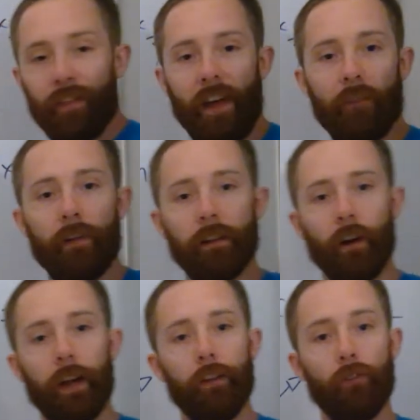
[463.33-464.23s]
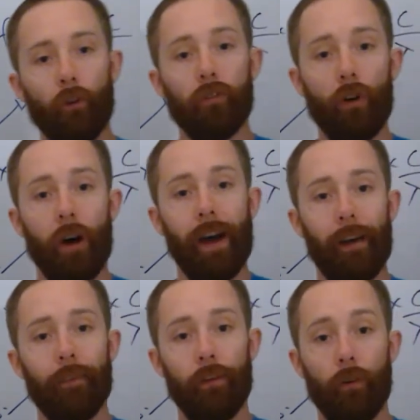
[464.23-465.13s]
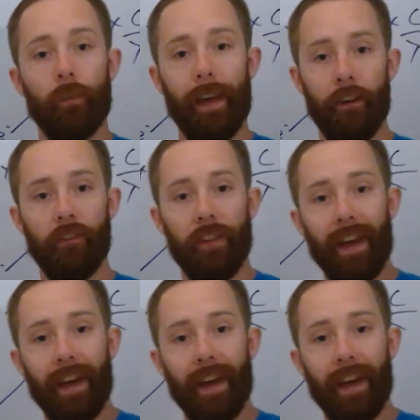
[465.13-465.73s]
that red light does not have enough energy.